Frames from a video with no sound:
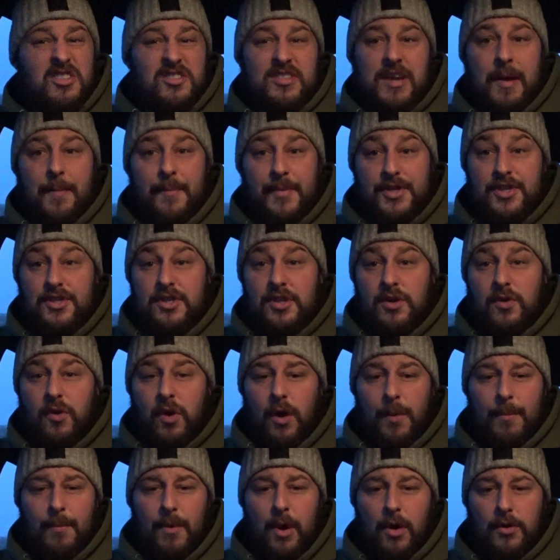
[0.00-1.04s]
Temperatures are
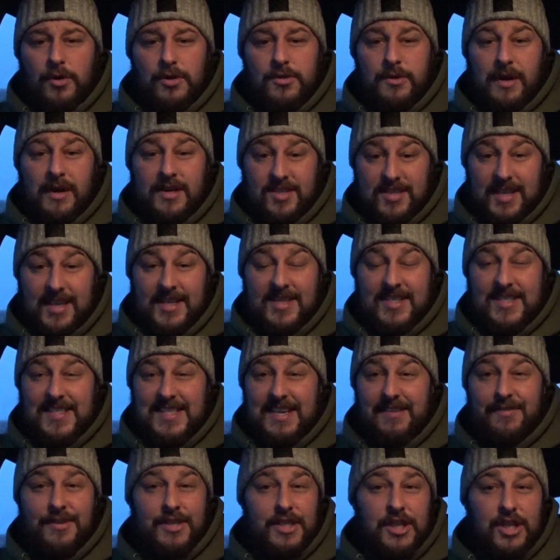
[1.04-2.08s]
quite mild as well. It's saying
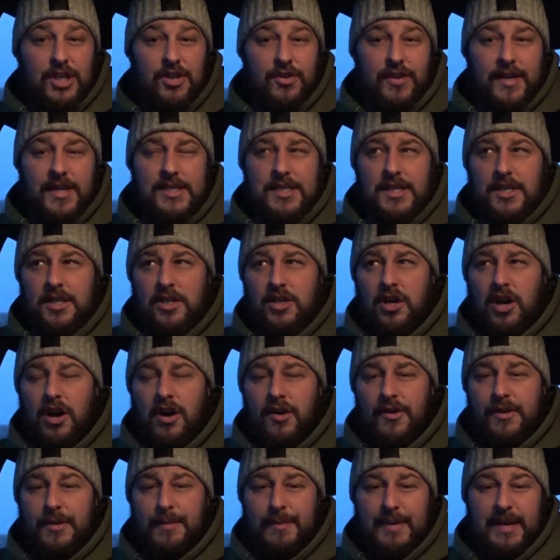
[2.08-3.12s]
7 degrees in the car
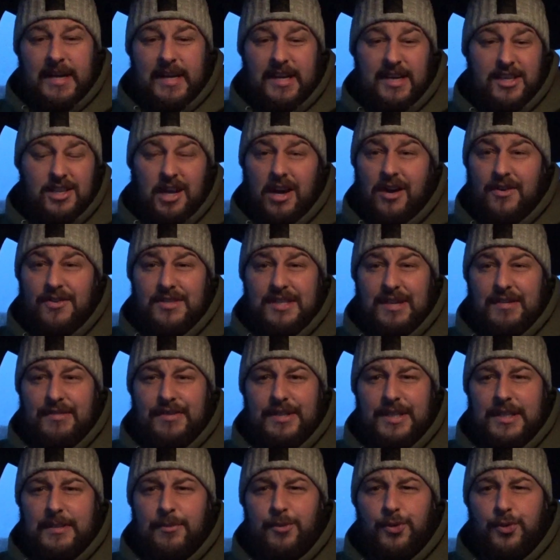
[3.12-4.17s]
at the minute and it's
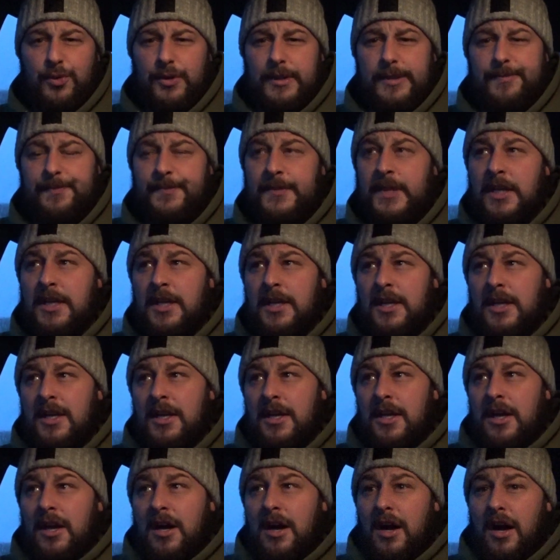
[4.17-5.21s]
7:30 in the morning.
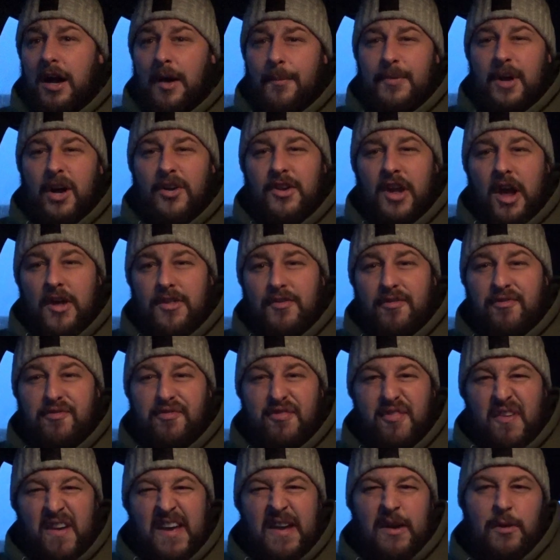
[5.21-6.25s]
I know the
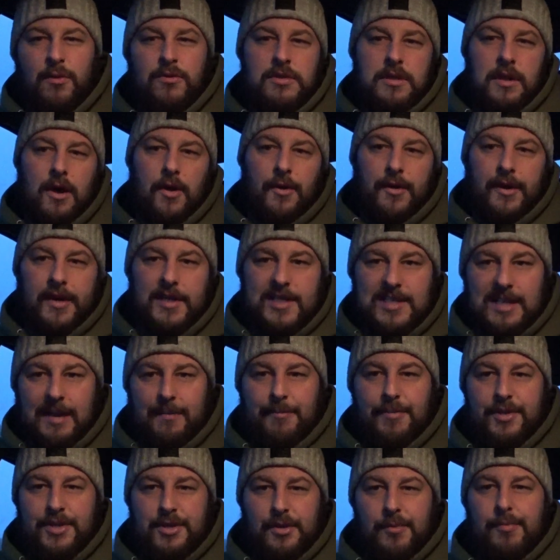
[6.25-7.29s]
feels like
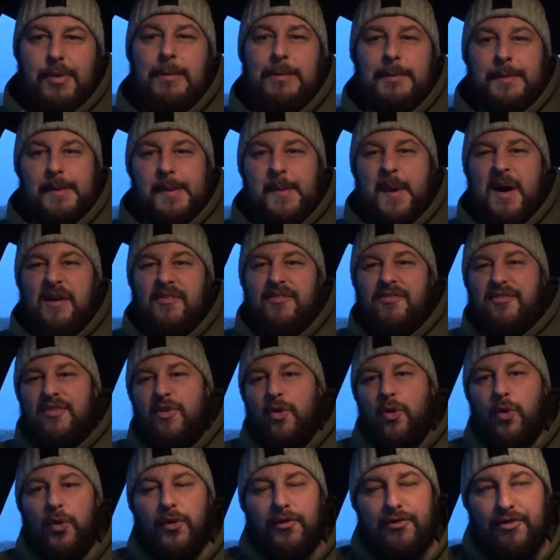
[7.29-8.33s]
temperature will probably be about
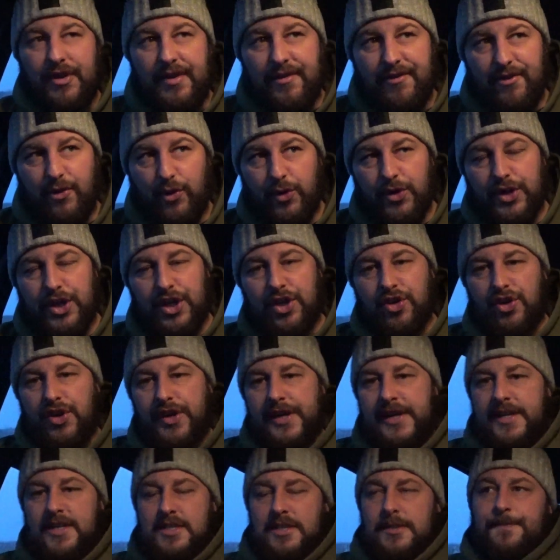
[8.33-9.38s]
3-4
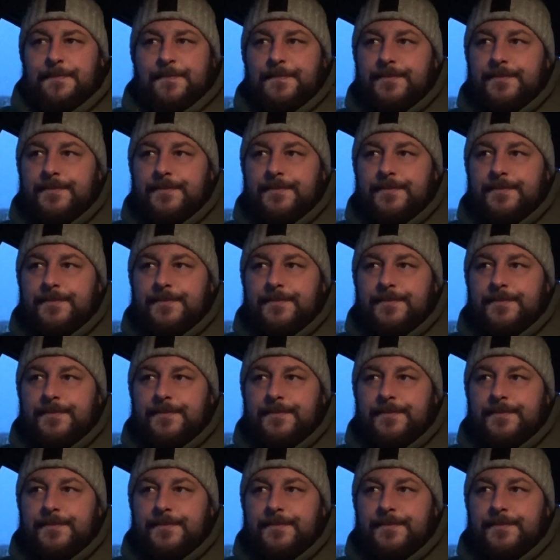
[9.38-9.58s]
degrees.